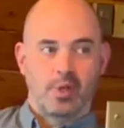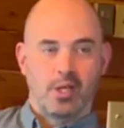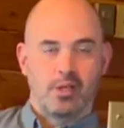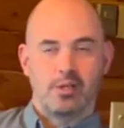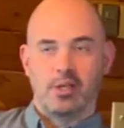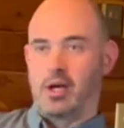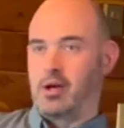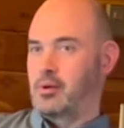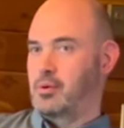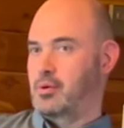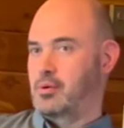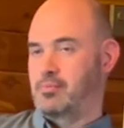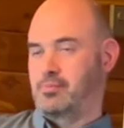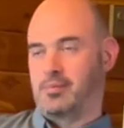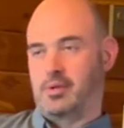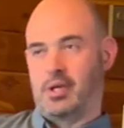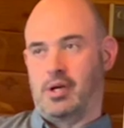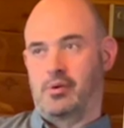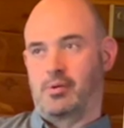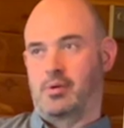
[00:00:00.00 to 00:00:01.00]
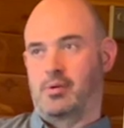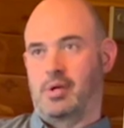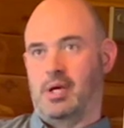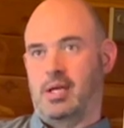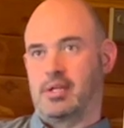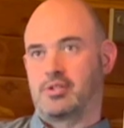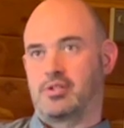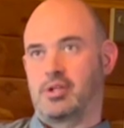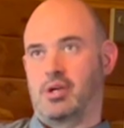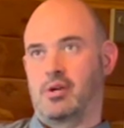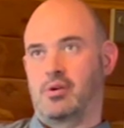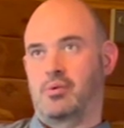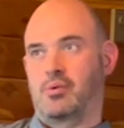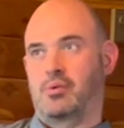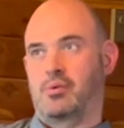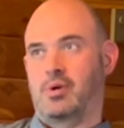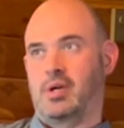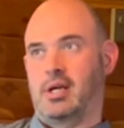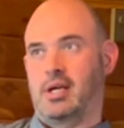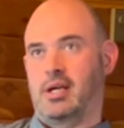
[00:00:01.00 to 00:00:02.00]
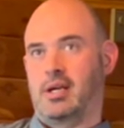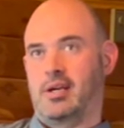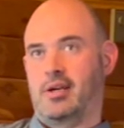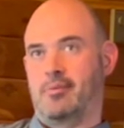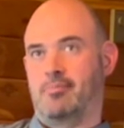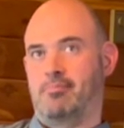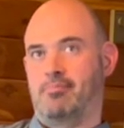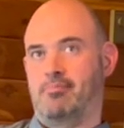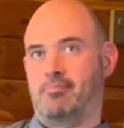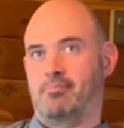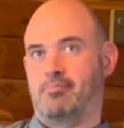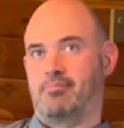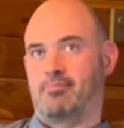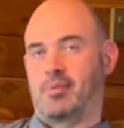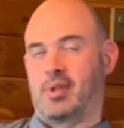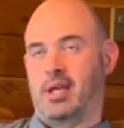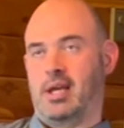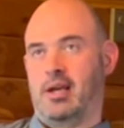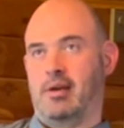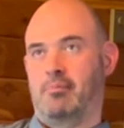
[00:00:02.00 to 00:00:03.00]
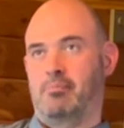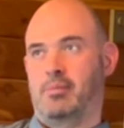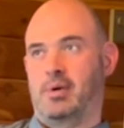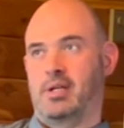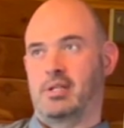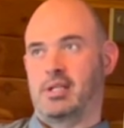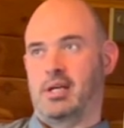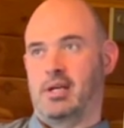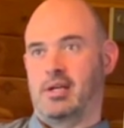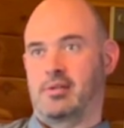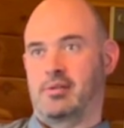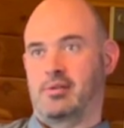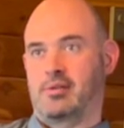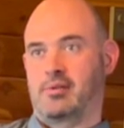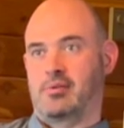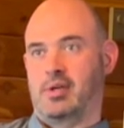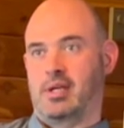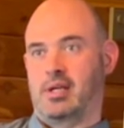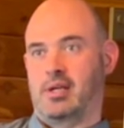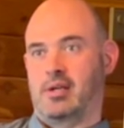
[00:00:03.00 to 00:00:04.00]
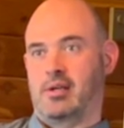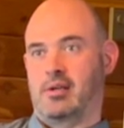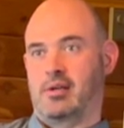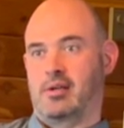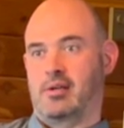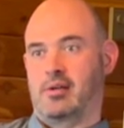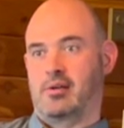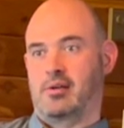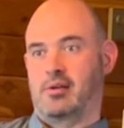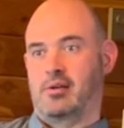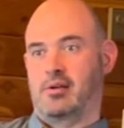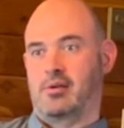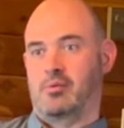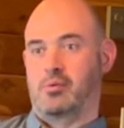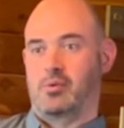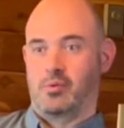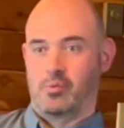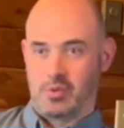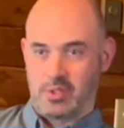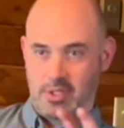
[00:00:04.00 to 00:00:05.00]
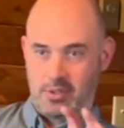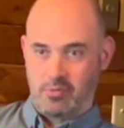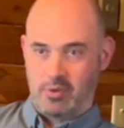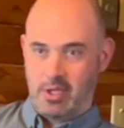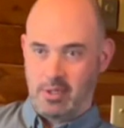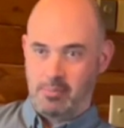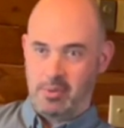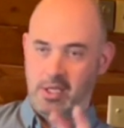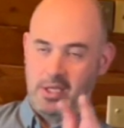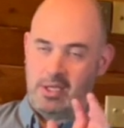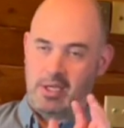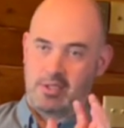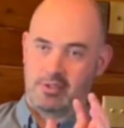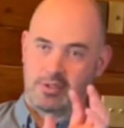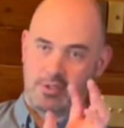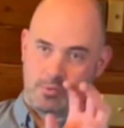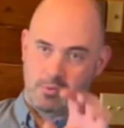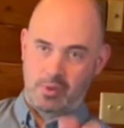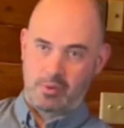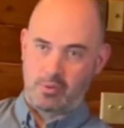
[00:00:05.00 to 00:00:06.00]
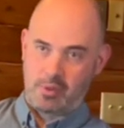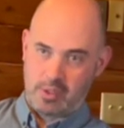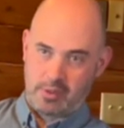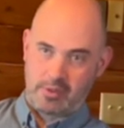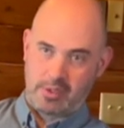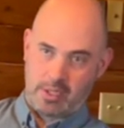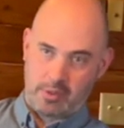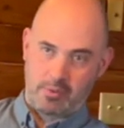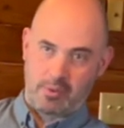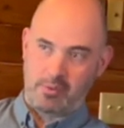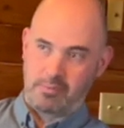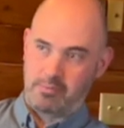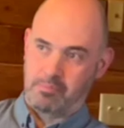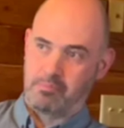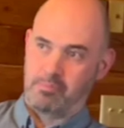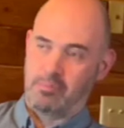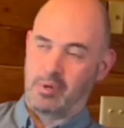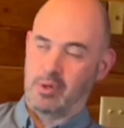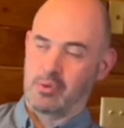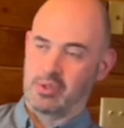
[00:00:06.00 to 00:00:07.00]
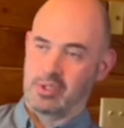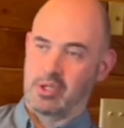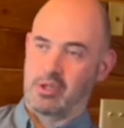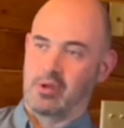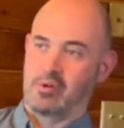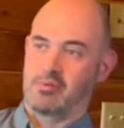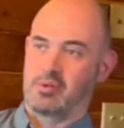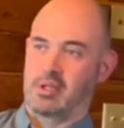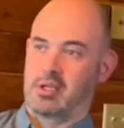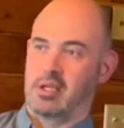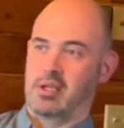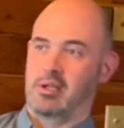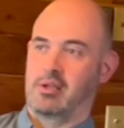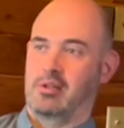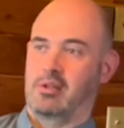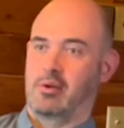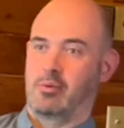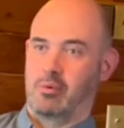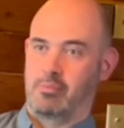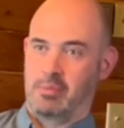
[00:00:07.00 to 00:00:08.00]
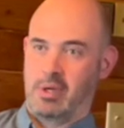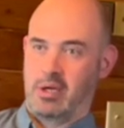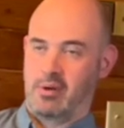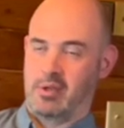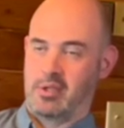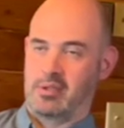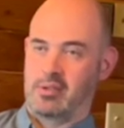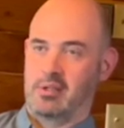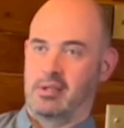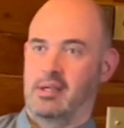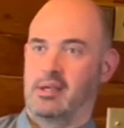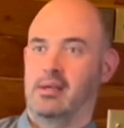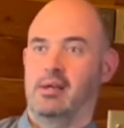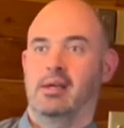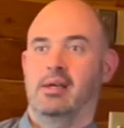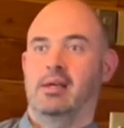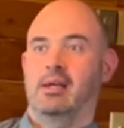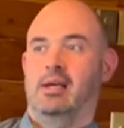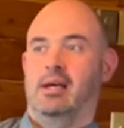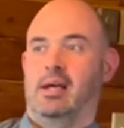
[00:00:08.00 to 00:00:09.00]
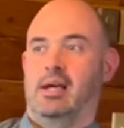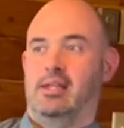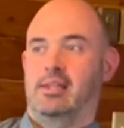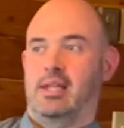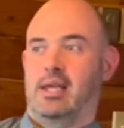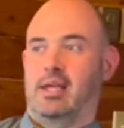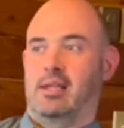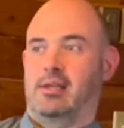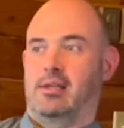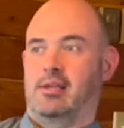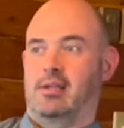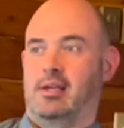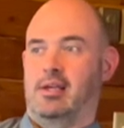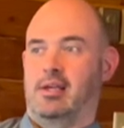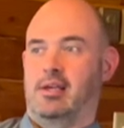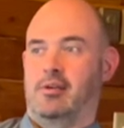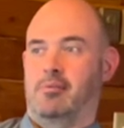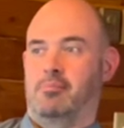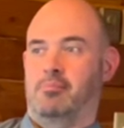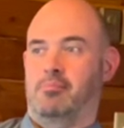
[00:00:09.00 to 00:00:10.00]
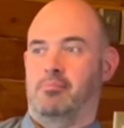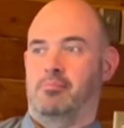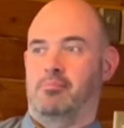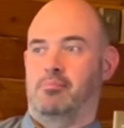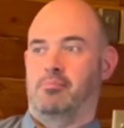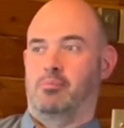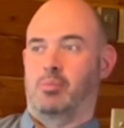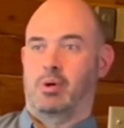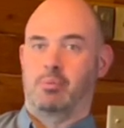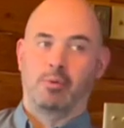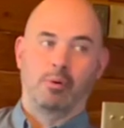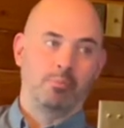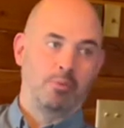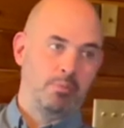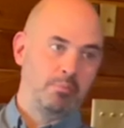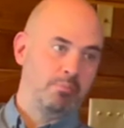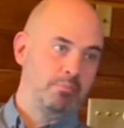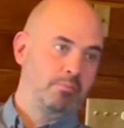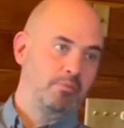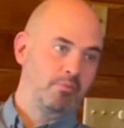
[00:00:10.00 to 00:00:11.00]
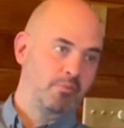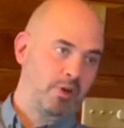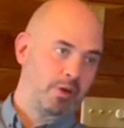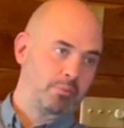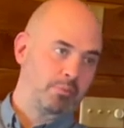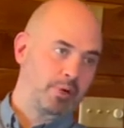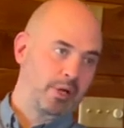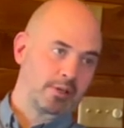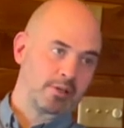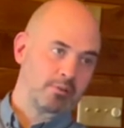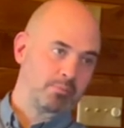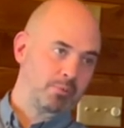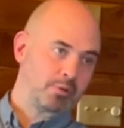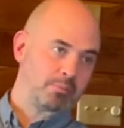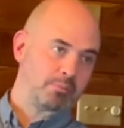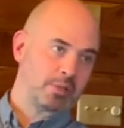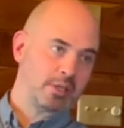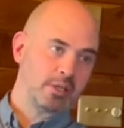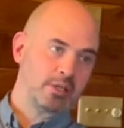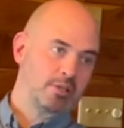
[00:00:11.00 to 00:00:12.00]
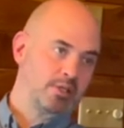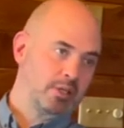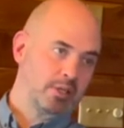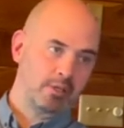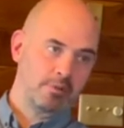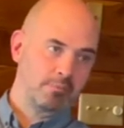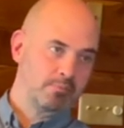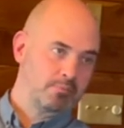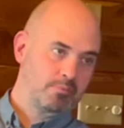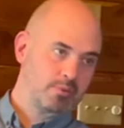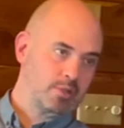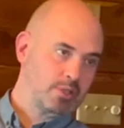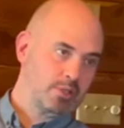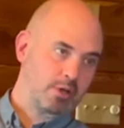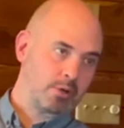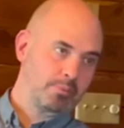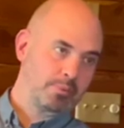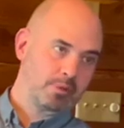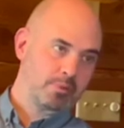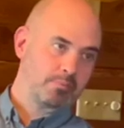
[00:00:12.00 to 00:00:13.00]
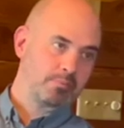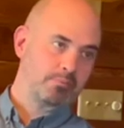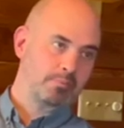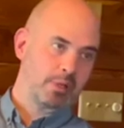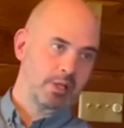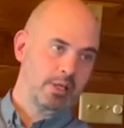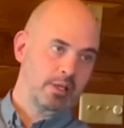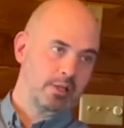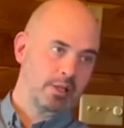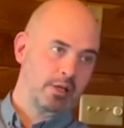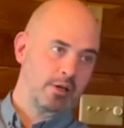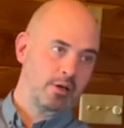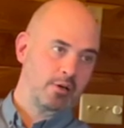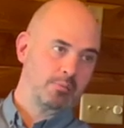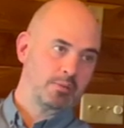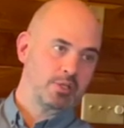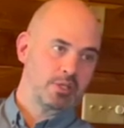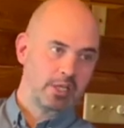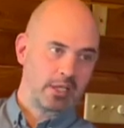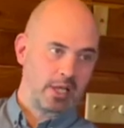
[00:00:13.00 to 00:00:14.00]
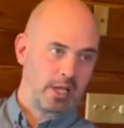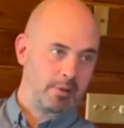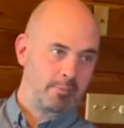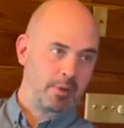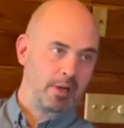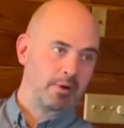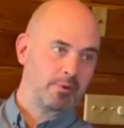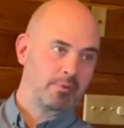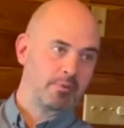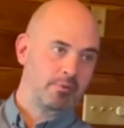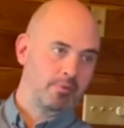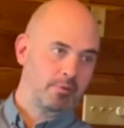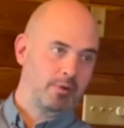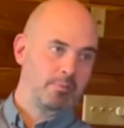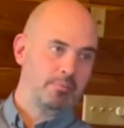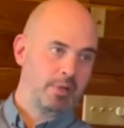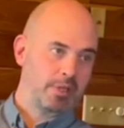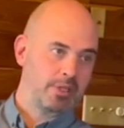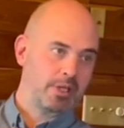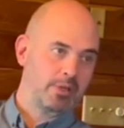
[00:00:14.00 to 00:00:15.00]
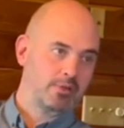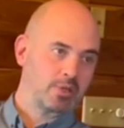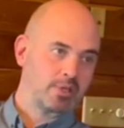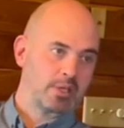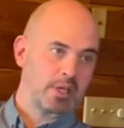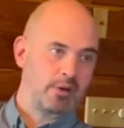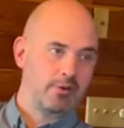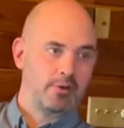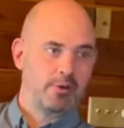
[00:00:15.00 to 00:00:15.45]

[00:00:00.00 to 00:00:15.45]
No. And so my dad was in REME, and so they were posted over there. They were married, and then when my mum fell pregnant with me, she stopped being in the army. She came out, and my dad just carried